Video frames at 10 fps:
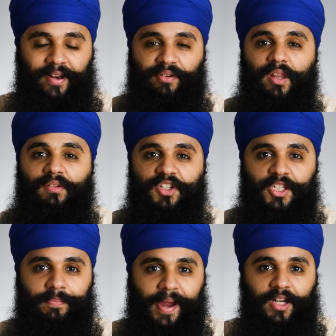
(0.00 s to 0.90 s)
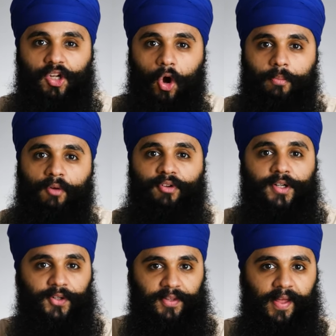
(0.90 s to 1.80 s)
and I really respect Kobo for
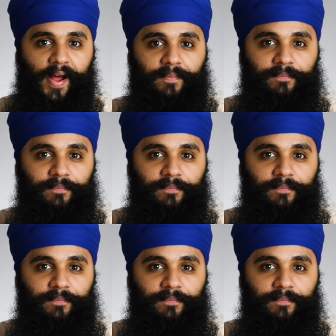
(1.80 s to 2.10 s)
doing that.